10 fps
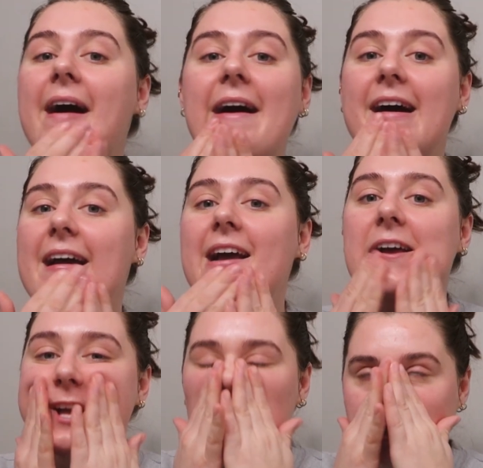
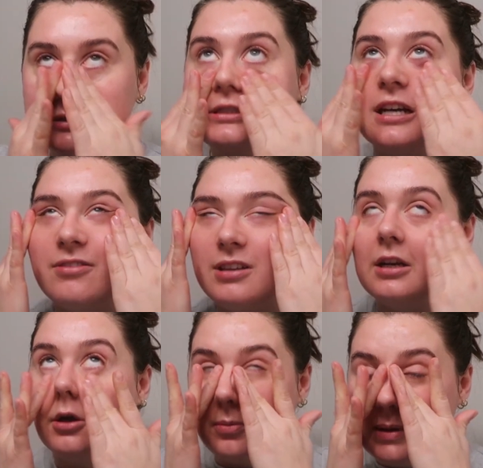I definitely know